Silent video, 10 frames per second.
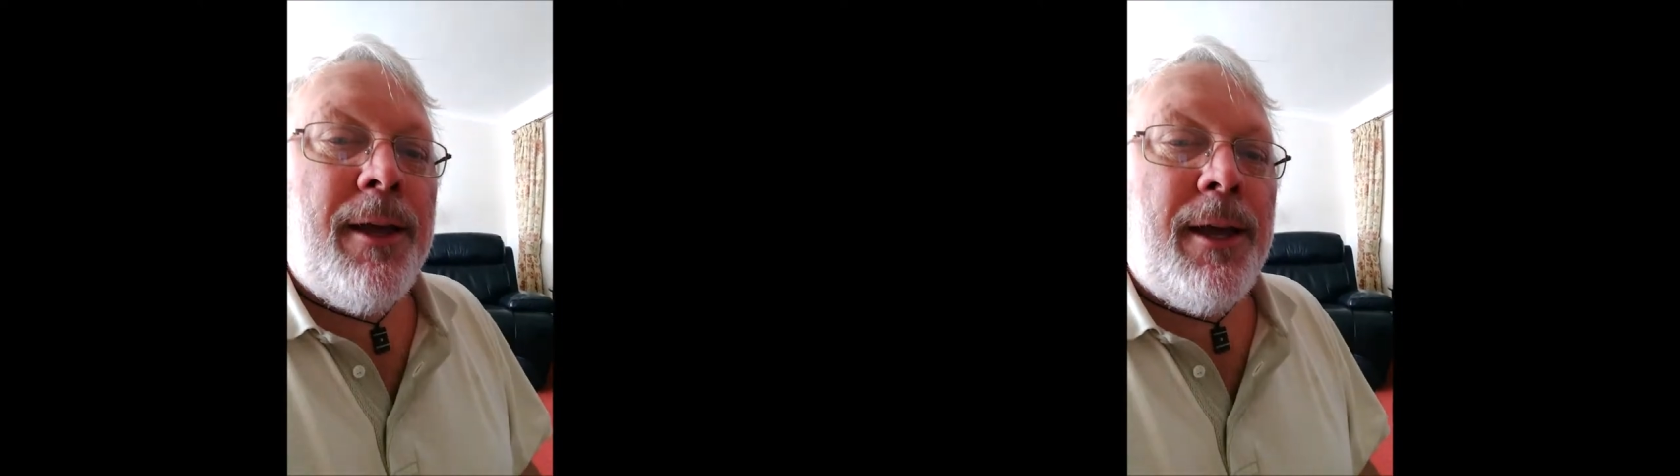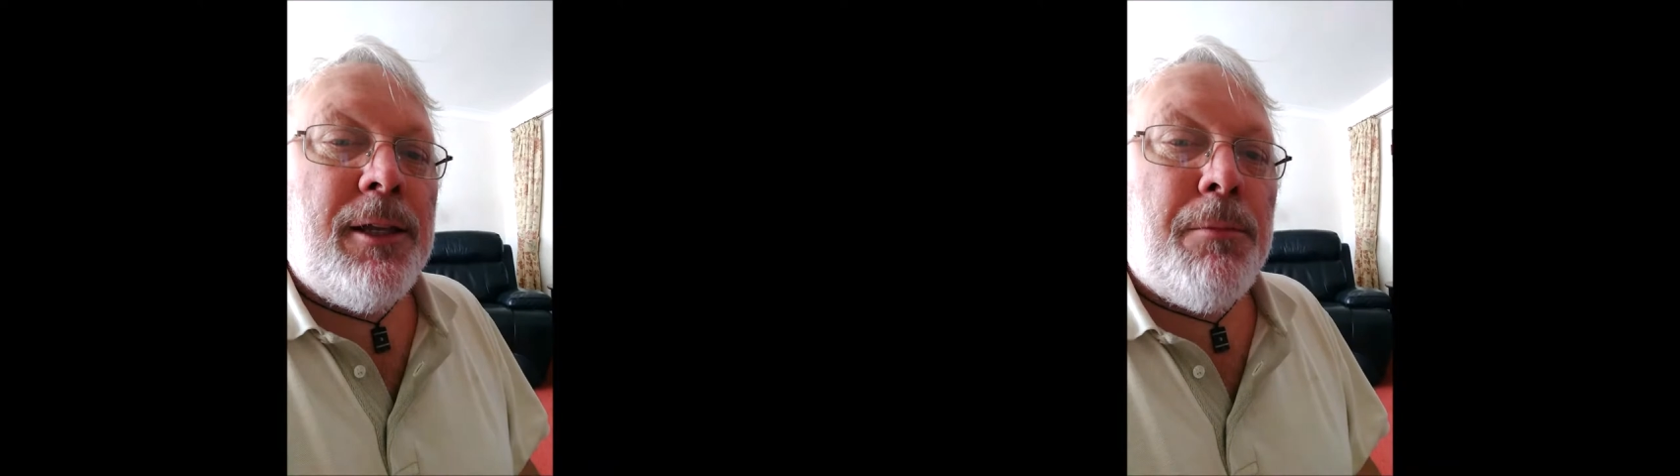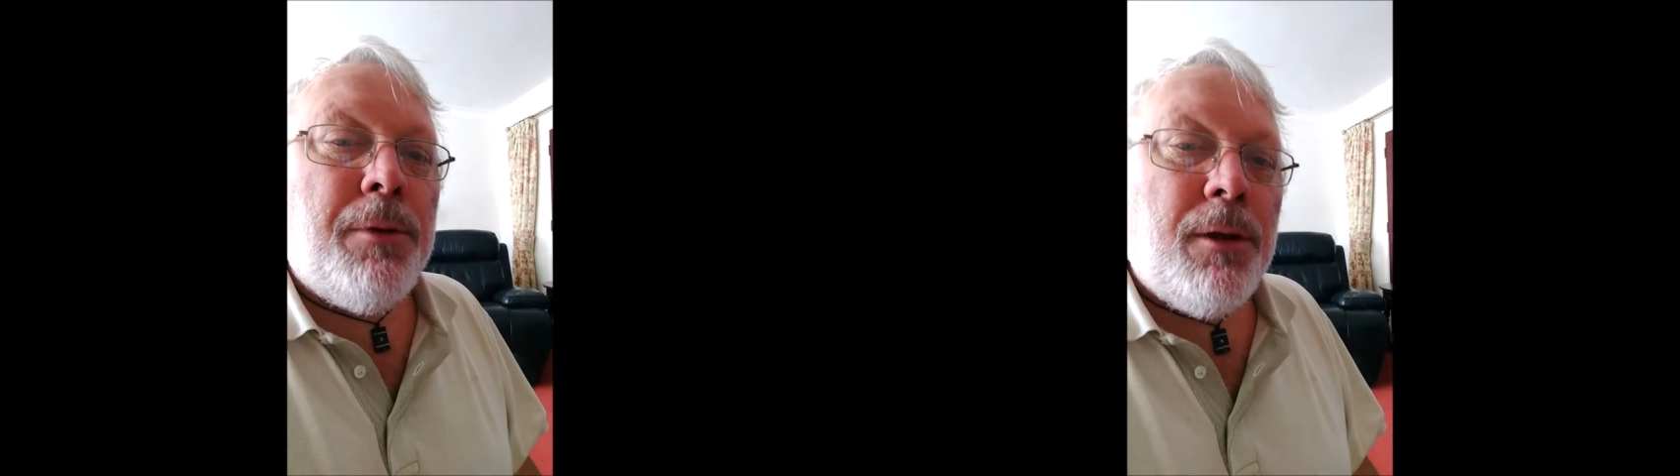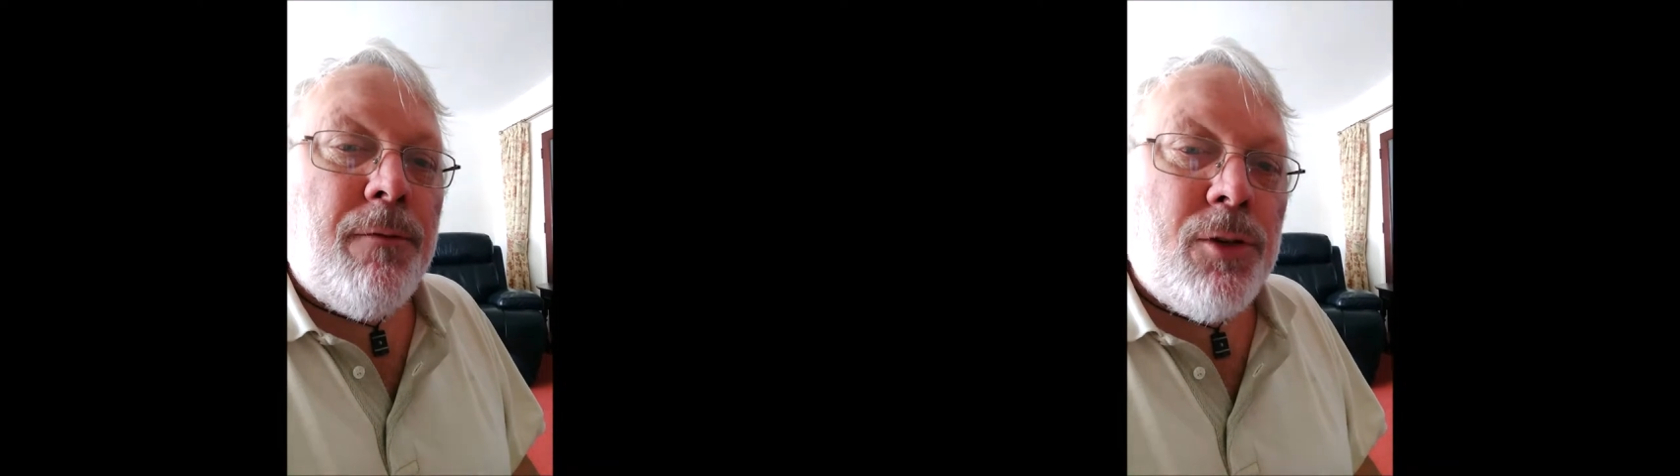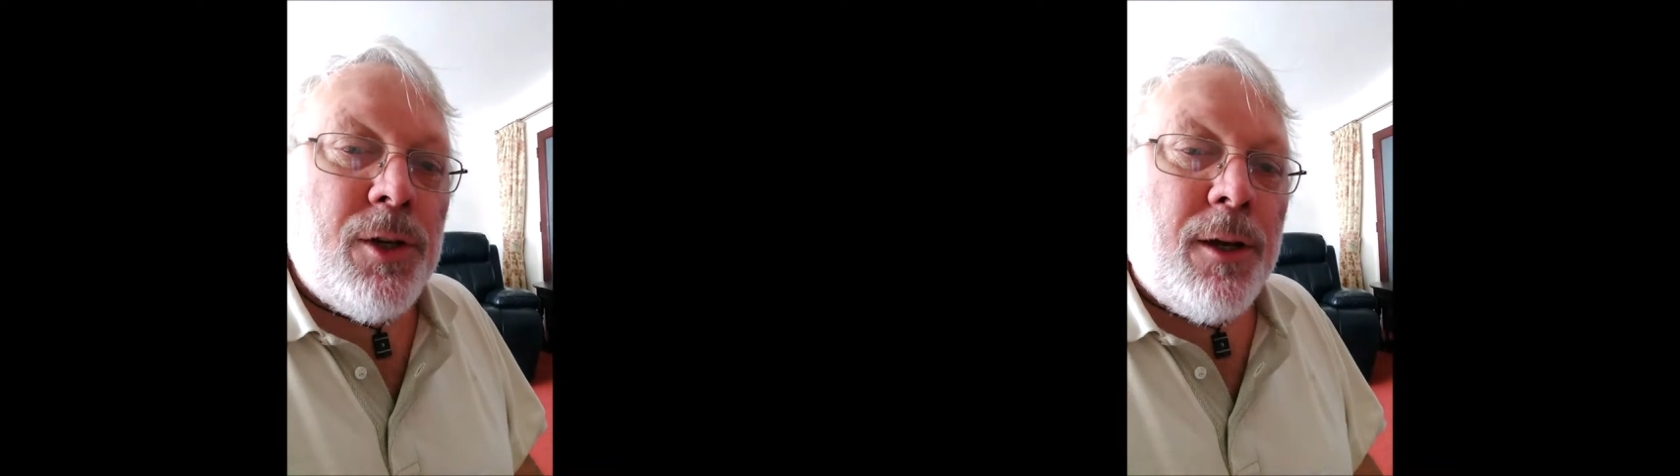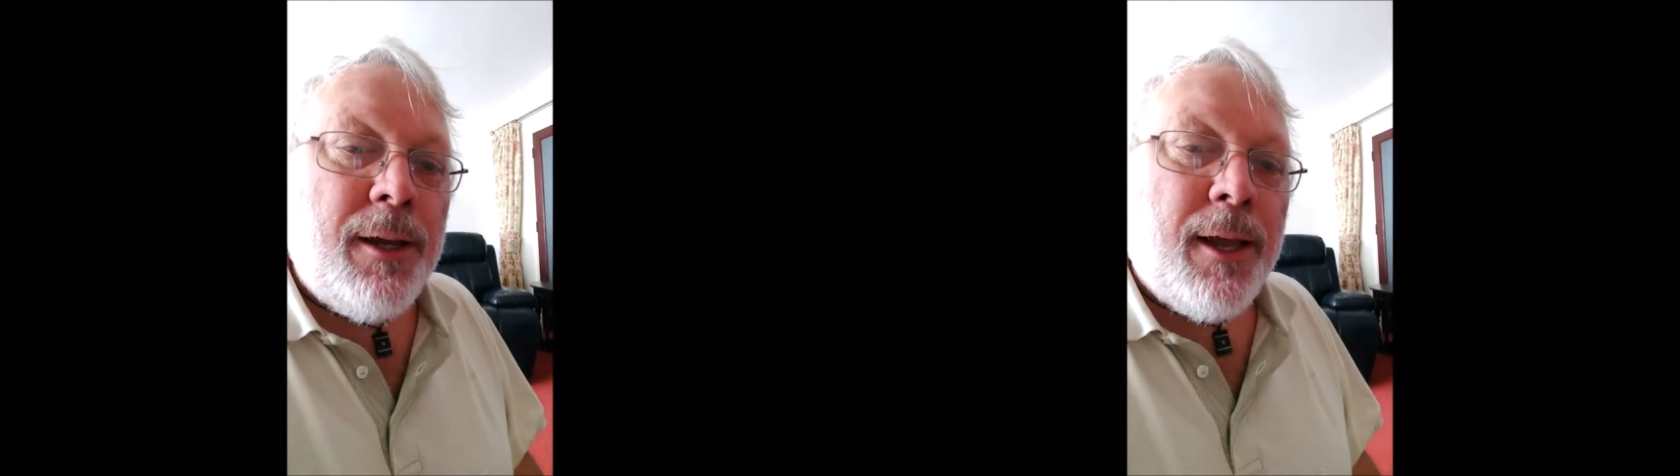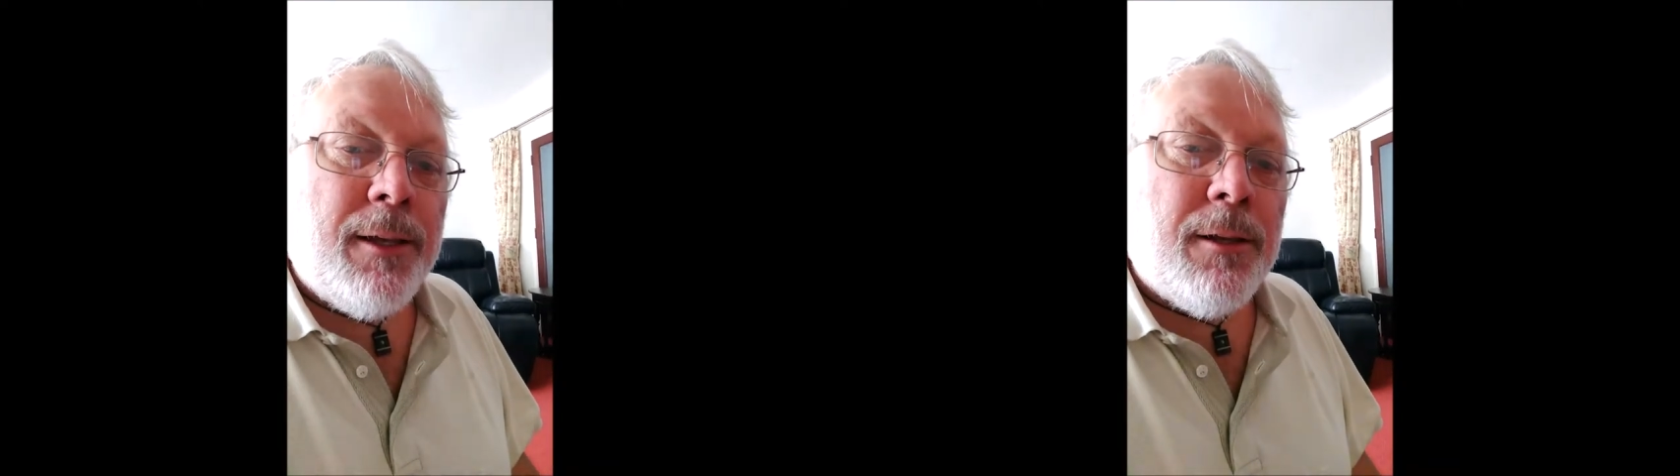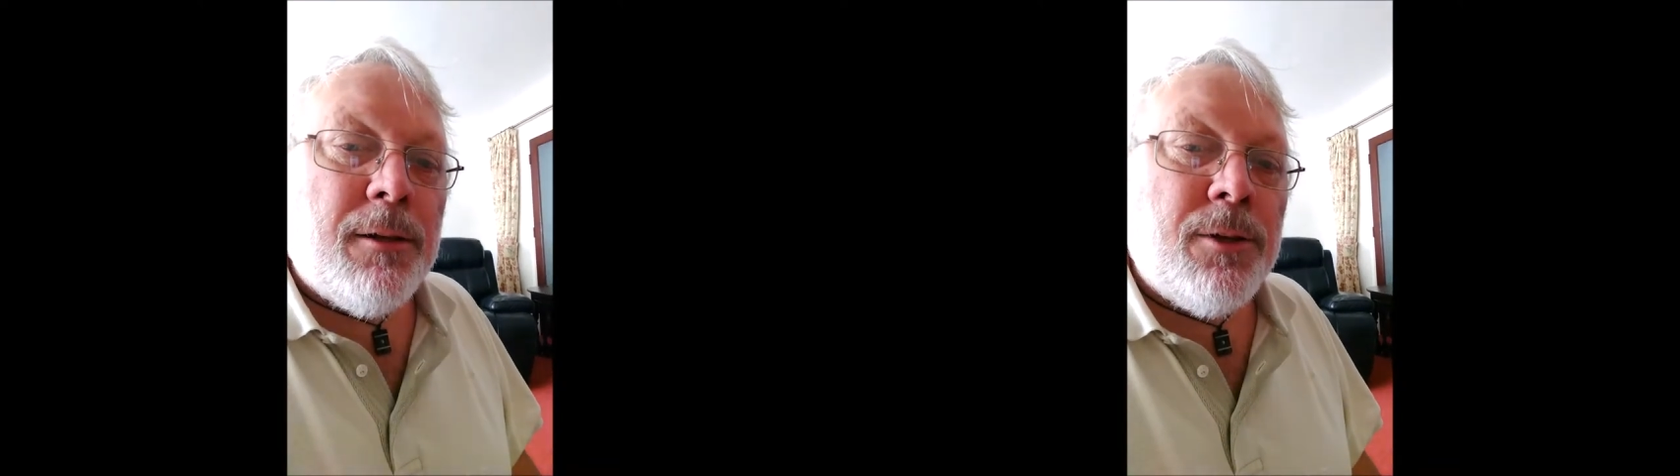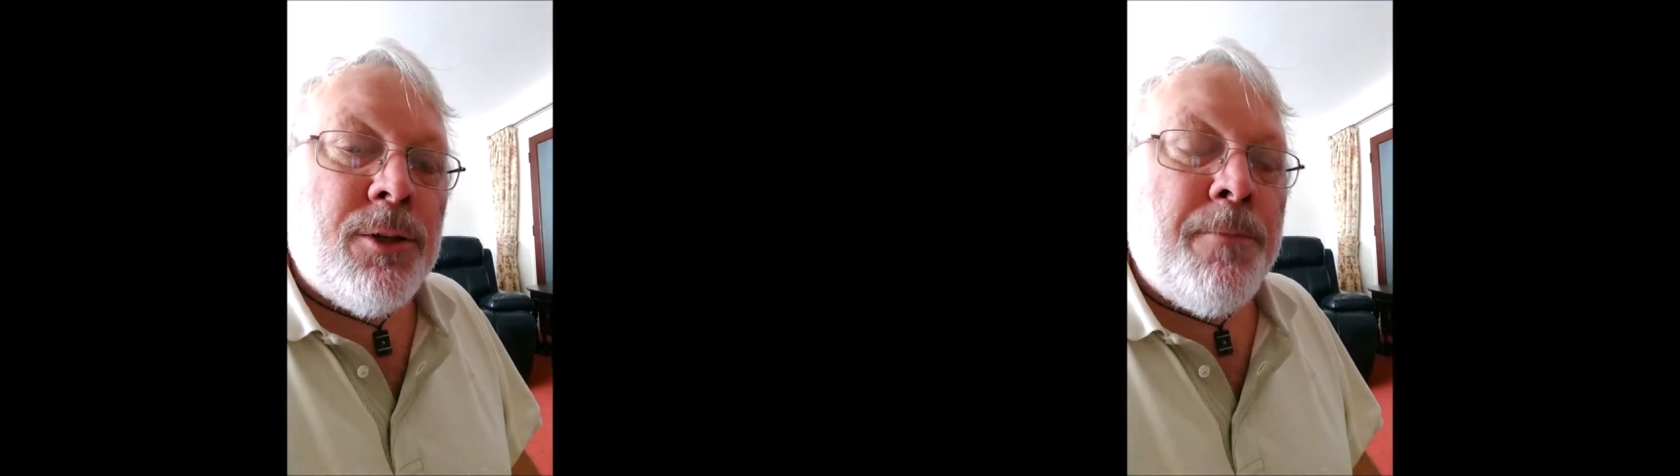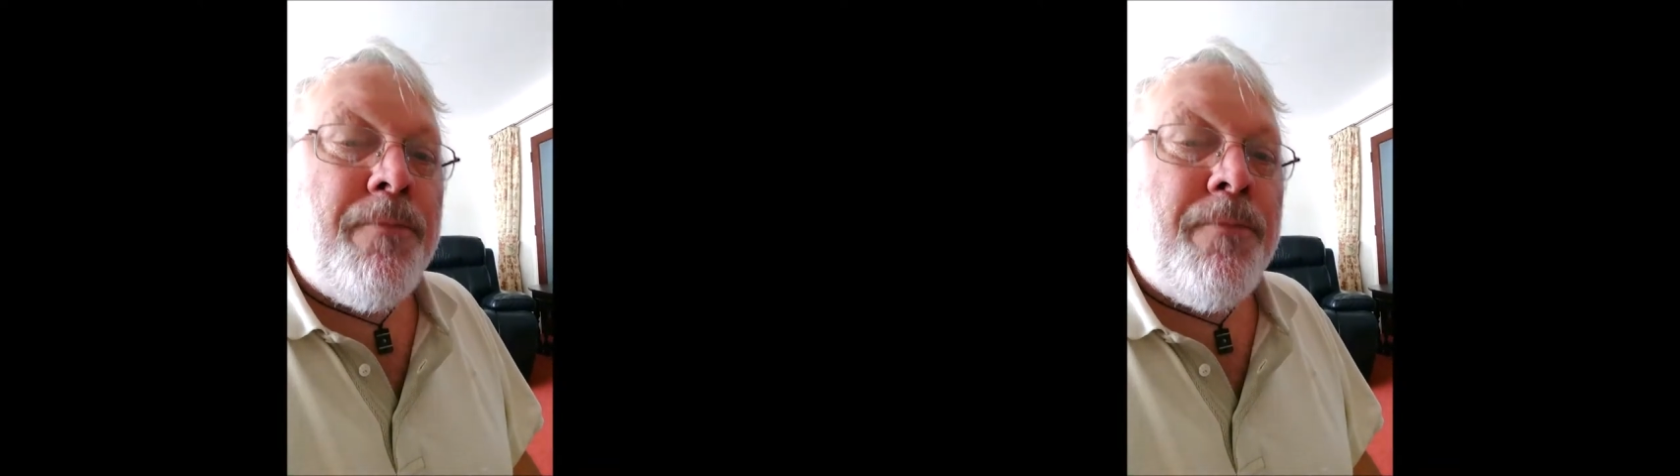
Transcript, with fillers: into beautiful shiny handles